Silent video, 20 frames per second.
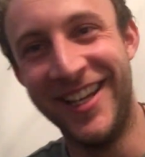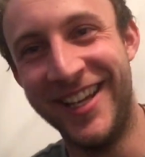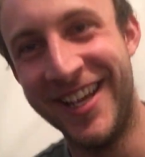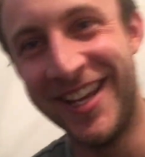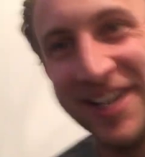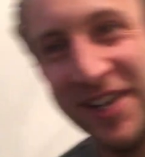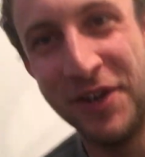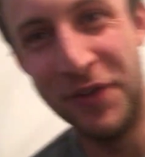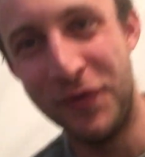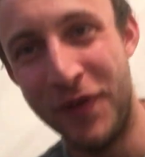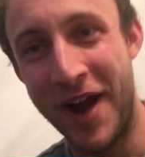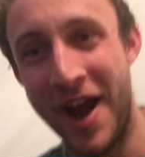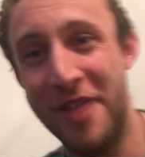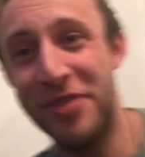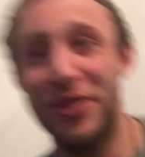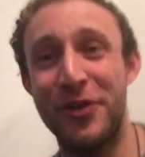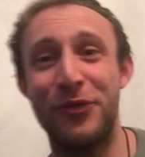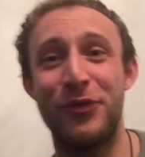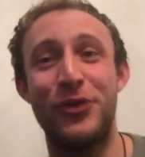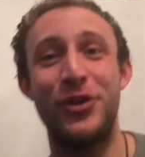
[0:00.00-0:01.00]
In a
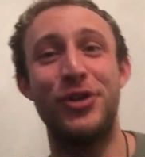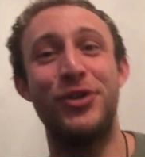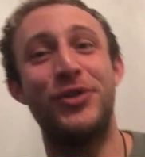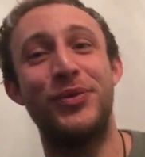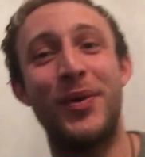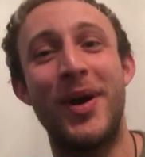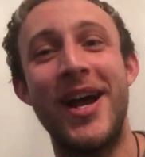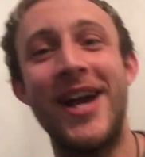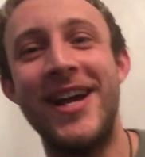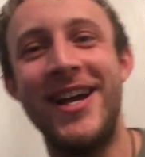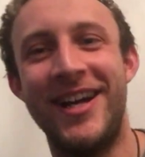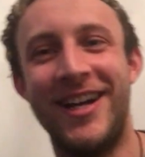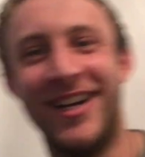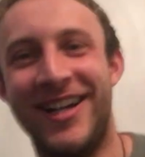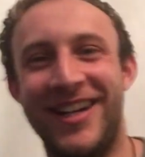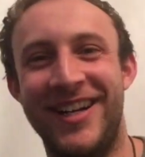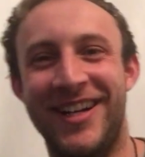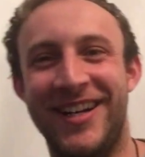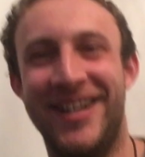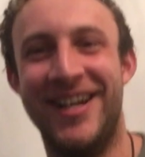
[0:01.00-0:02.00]
rather rude way.
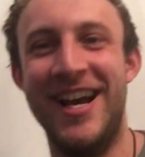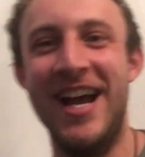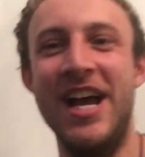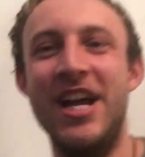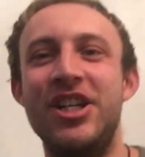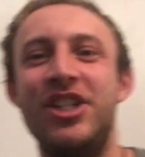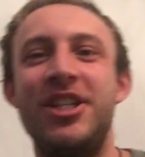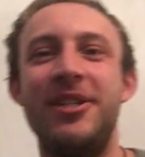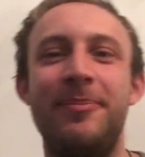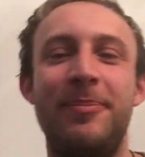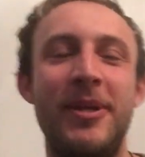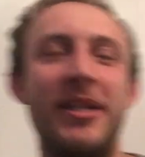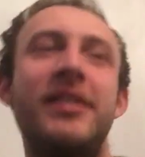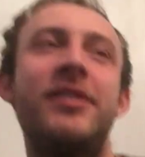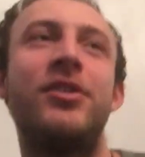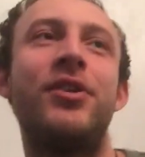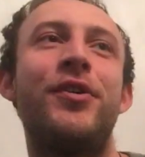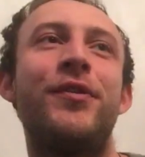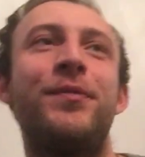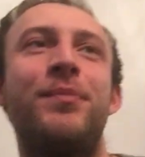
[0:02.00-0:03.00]
She's
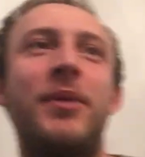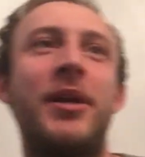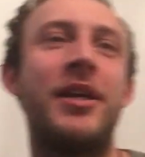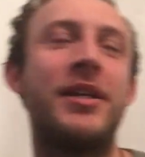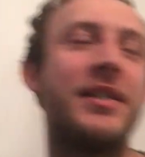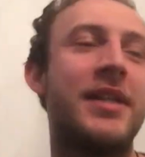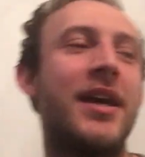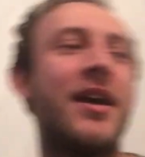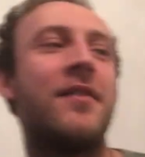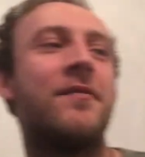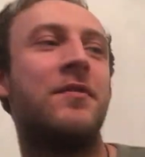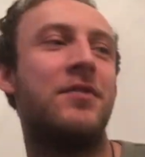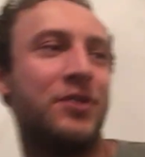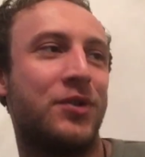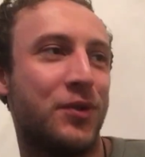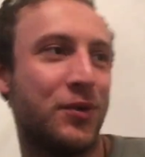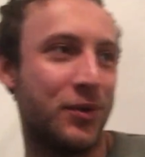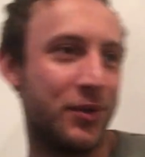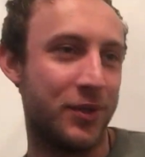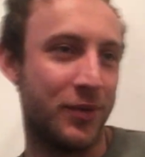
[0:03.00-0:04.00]
pissed off because I haven't
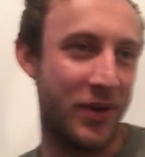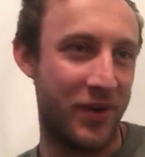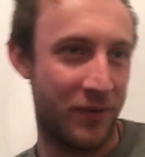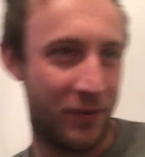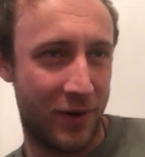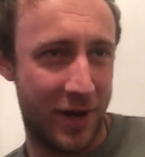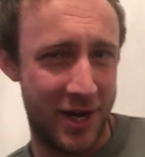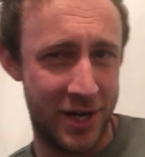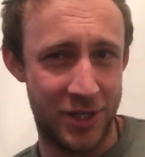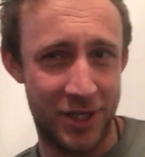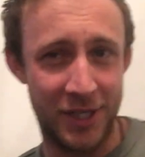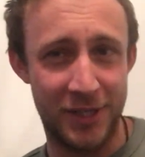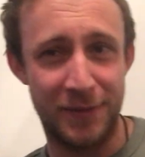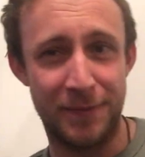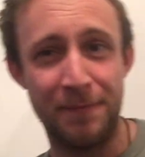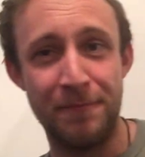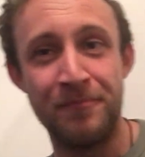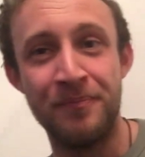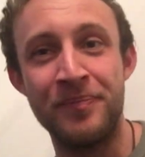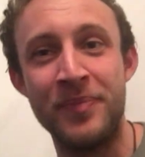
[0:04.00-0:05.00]
talked to her for ages.
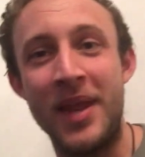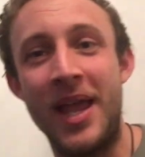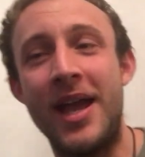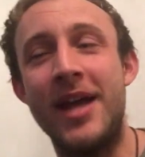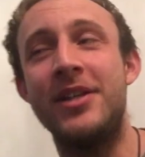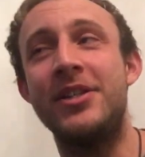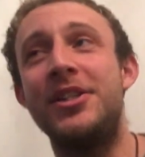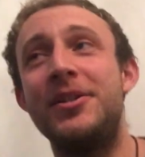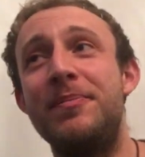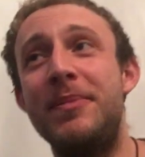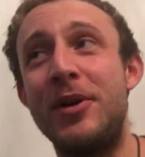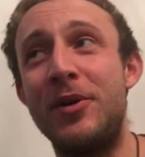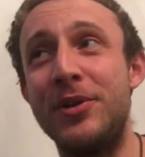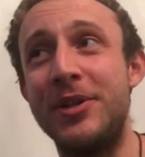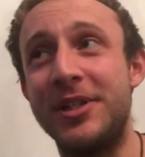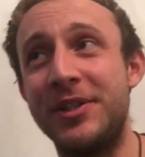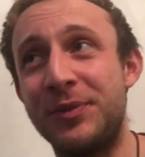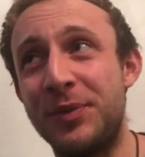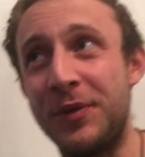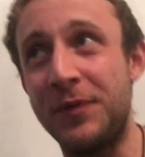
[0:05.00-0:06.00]
And to be
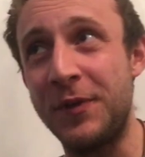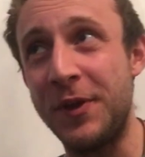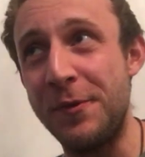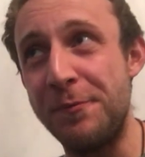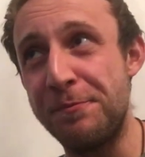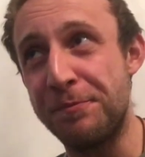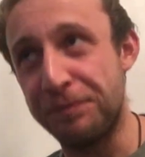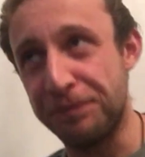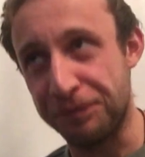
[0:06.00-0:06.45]
honest with you,